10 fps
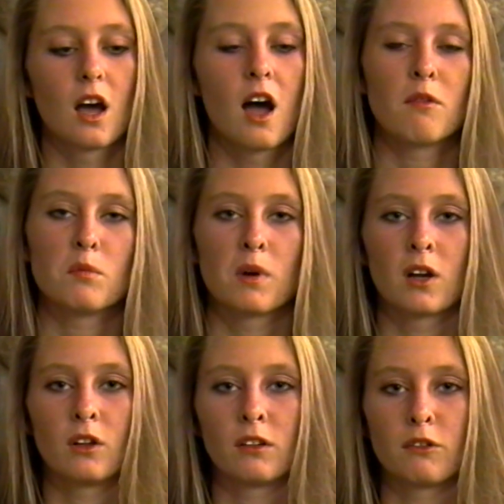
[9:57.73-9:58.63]
I've been
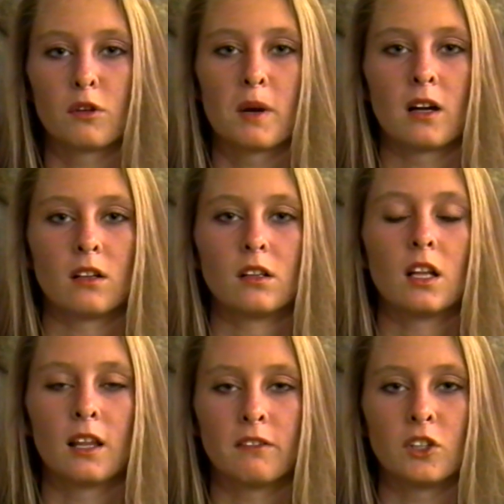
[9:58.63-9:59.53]
modeling for about
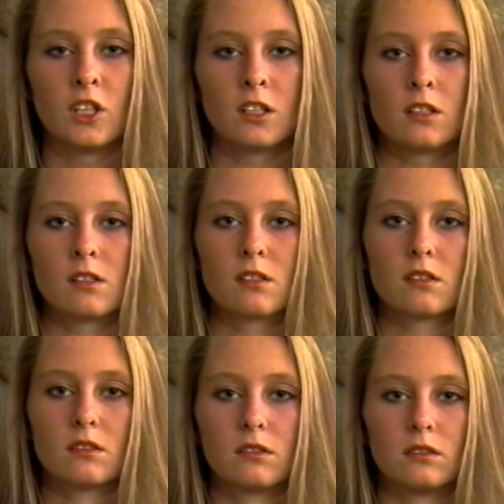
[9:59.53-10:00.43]
11 years.
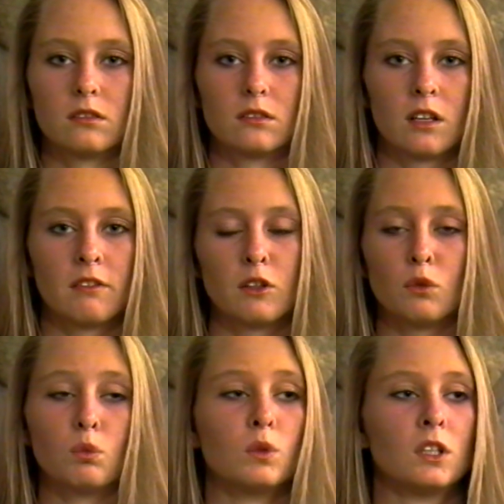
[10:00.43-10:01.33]
I
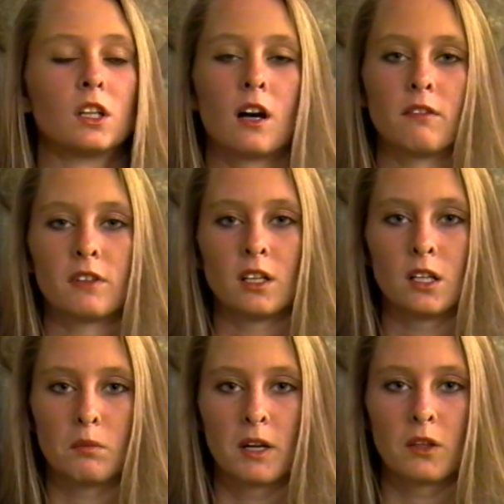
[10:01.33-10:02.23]
feel really confident
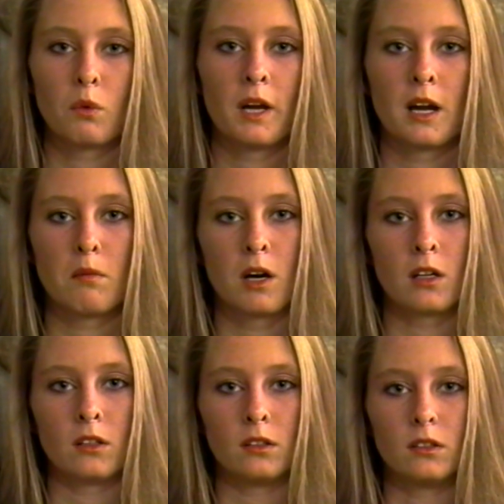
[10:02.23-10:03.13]
about the way I
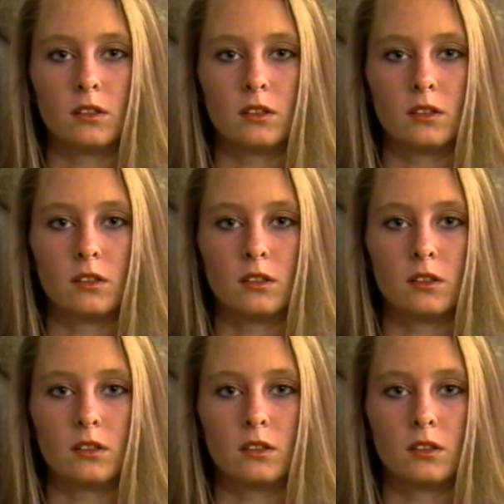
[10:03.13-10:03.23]
model.